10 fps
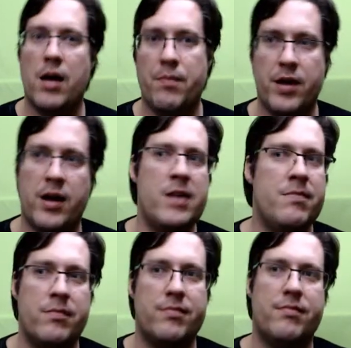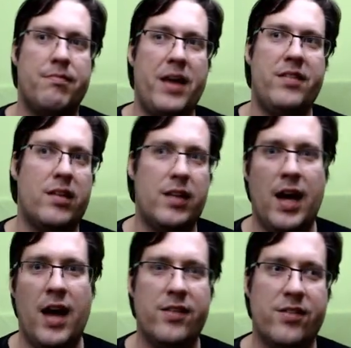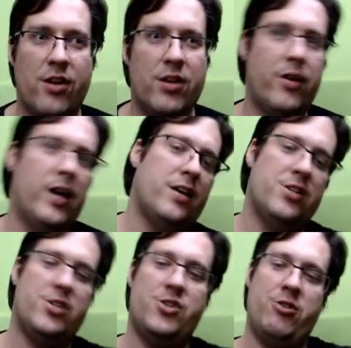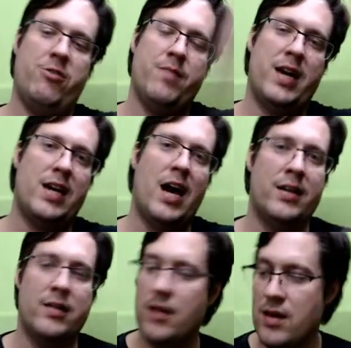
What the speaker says: but I'm basically Han Solo and I can just shoot with my gun and